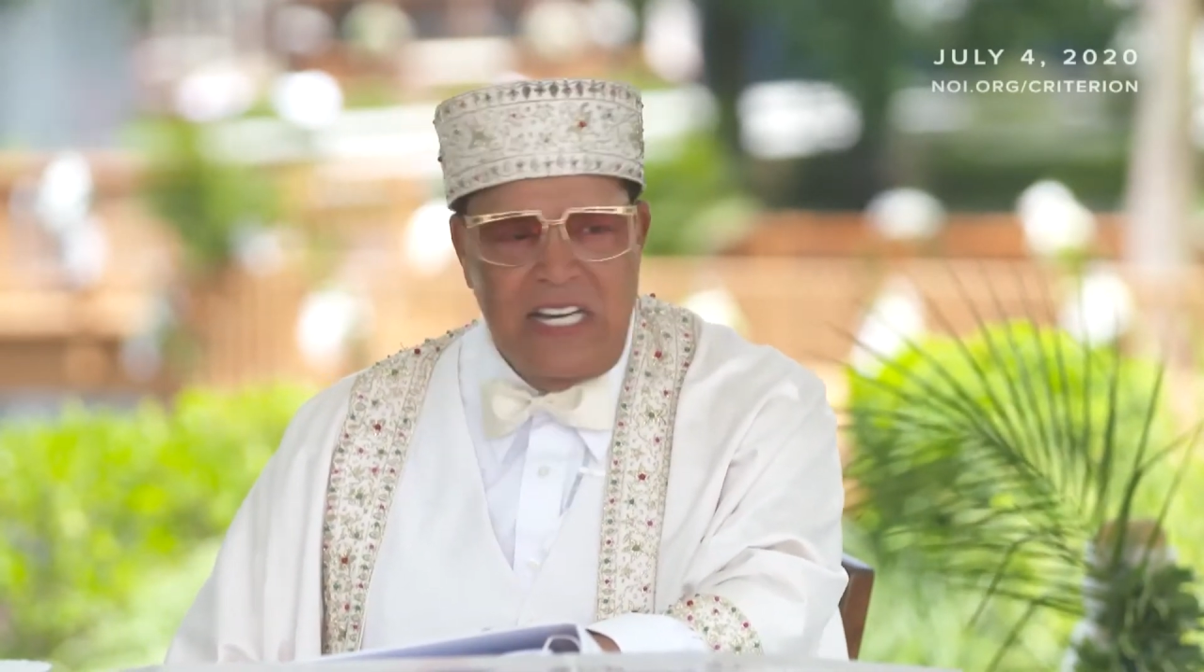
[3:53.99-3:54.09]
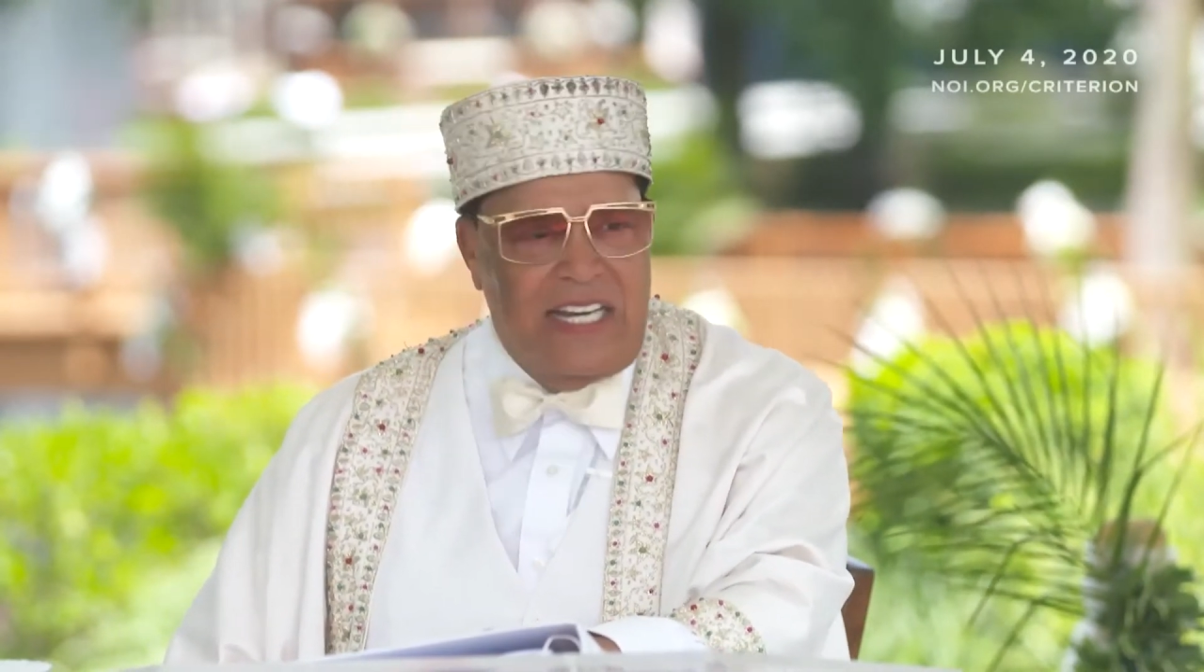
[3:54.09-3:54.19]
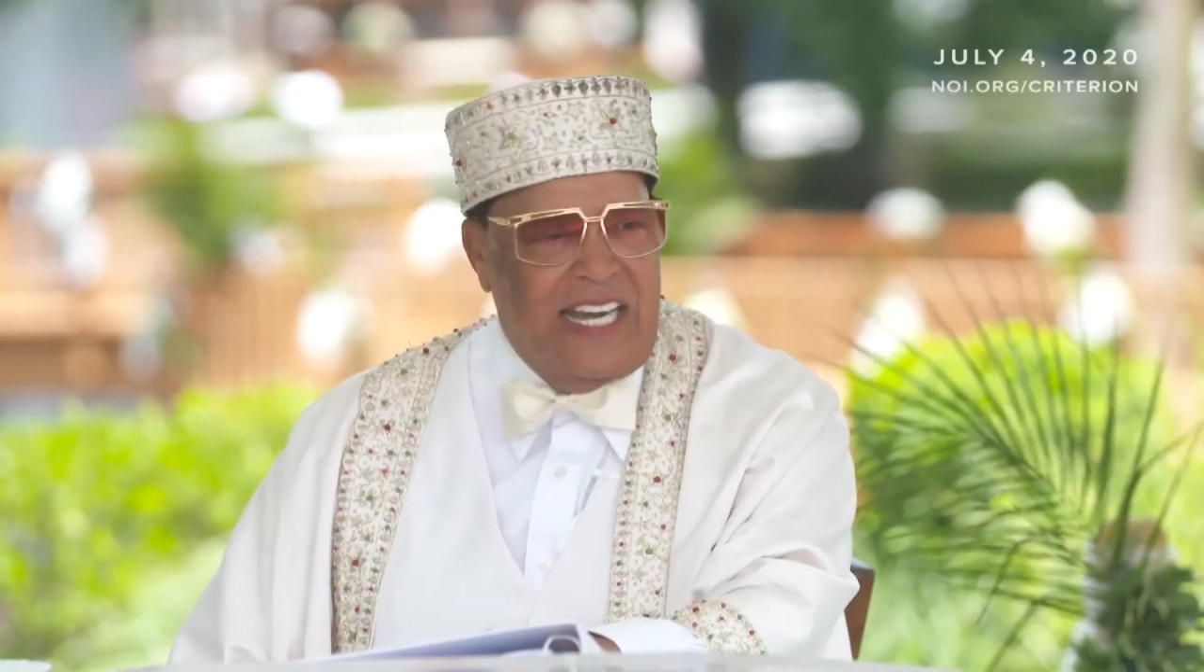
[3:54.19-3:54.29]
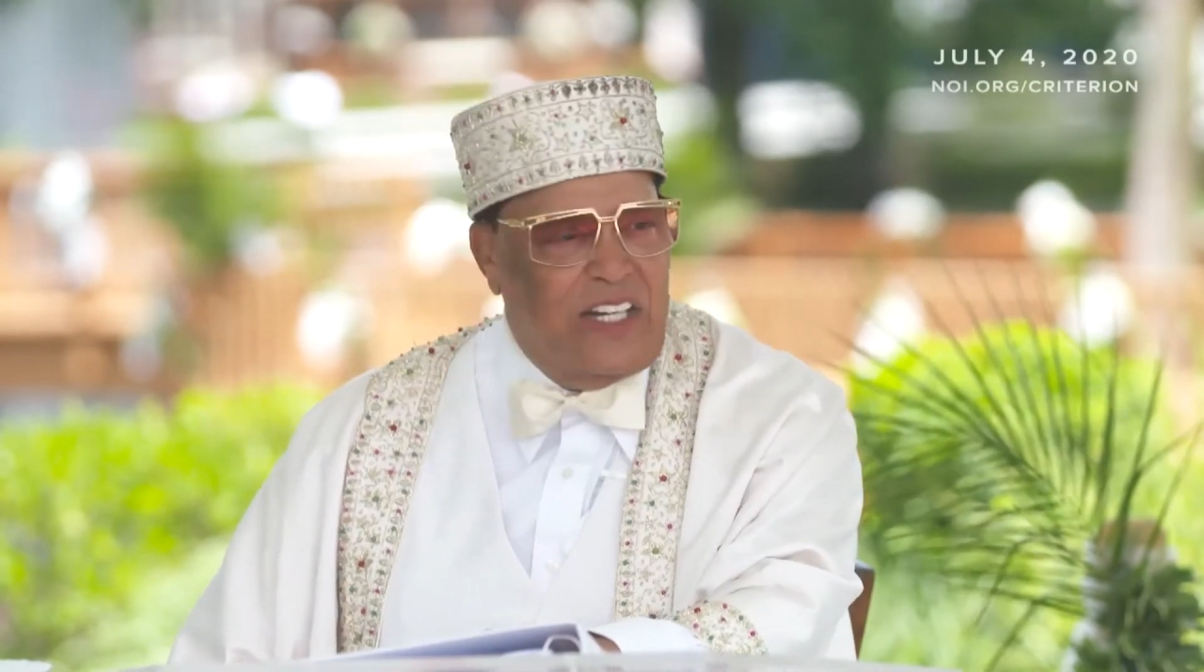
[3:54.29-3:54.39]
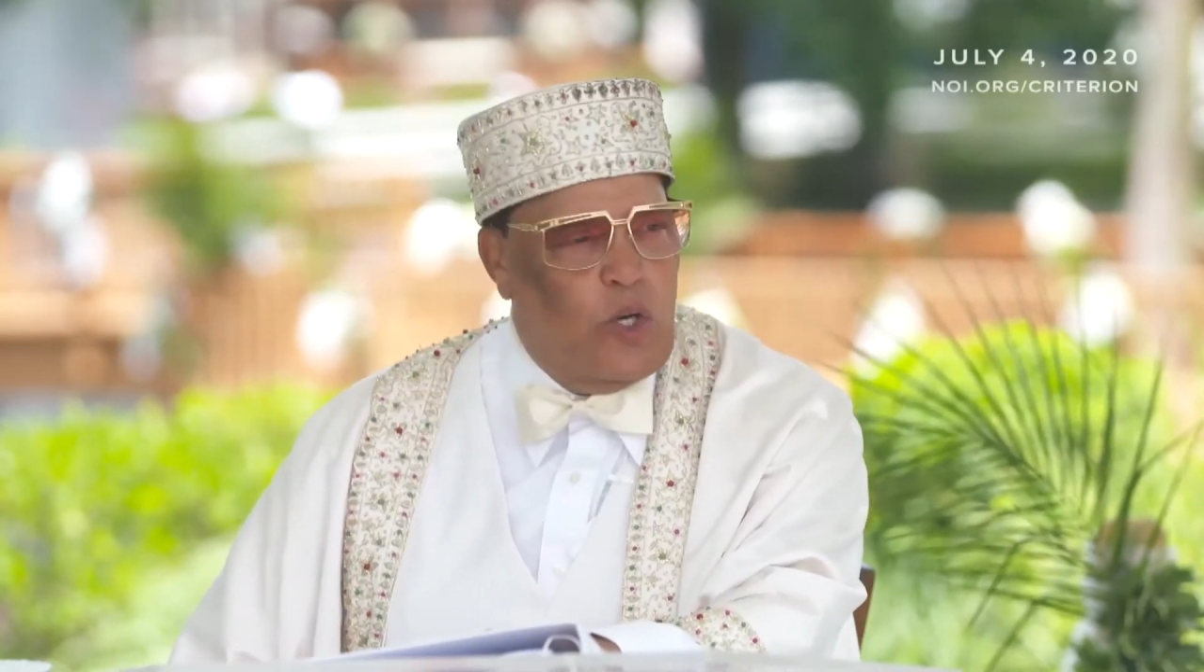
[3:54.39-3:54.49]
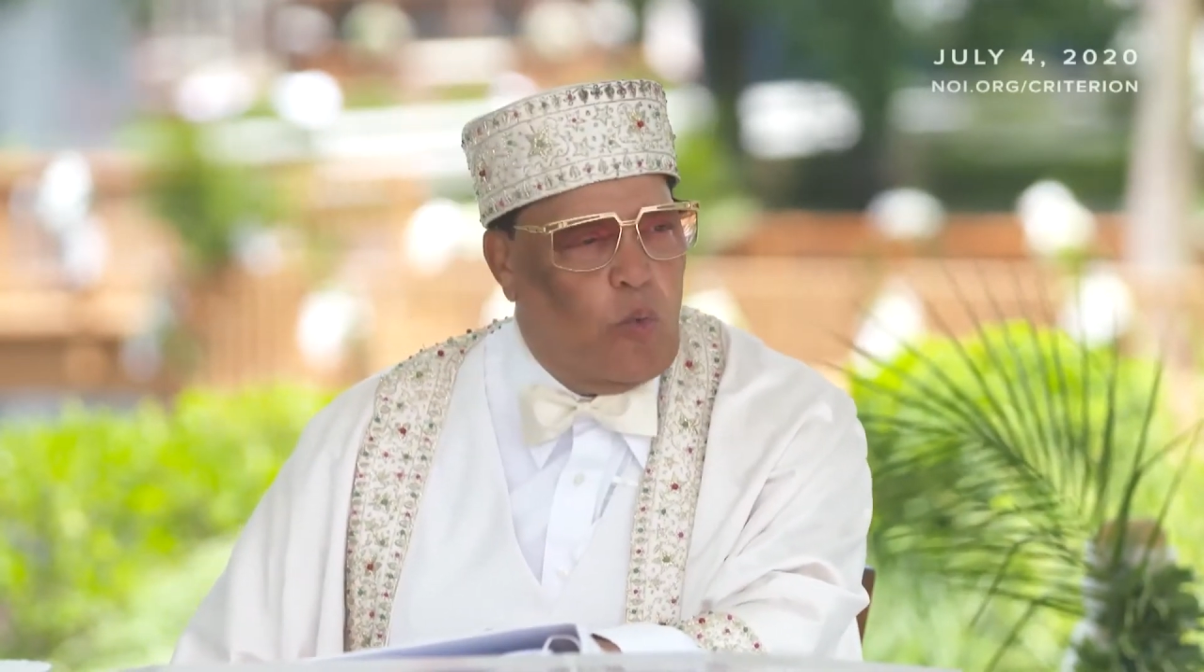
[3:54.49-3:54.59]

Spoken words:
in the